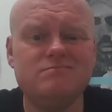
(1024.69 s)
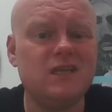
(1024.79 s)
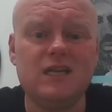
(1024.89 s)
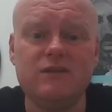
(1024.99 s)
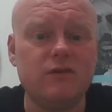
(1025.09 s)

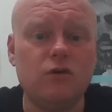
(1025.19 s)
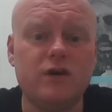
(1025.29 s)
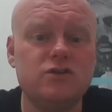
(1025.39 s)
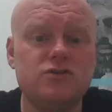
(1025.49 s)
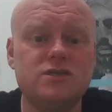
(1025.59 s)
Didn't even
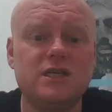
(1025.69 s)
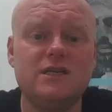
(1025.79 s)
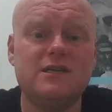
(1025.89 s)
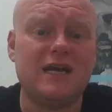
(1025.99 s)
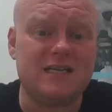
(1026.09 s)
look
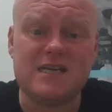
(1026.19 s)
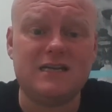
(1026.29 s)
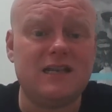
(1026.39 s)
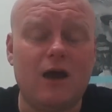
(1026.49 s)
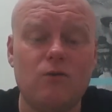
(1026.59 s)
interested. Had his
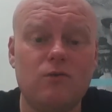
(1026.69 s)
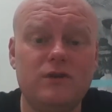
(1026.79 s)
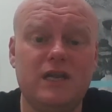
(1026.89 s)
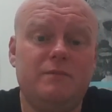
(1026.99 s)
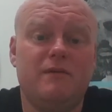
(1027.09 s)
head down,
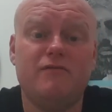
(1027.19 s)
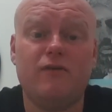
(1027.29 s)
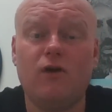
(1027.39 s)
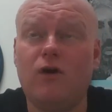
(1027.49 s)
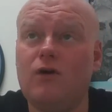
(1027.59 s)
deep in
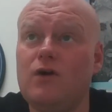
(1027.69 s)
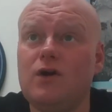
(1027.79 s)
thought.